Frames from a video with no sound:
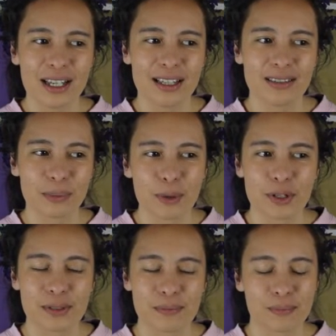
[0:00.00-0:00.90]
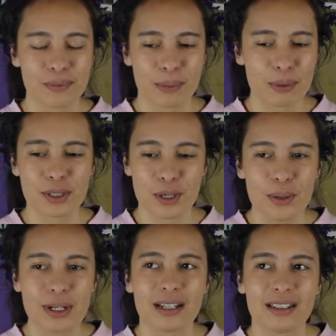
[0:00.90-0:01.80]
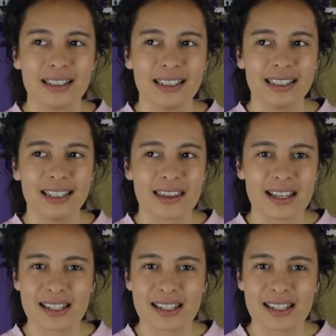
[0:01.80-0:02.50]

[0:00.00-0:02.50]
the persona that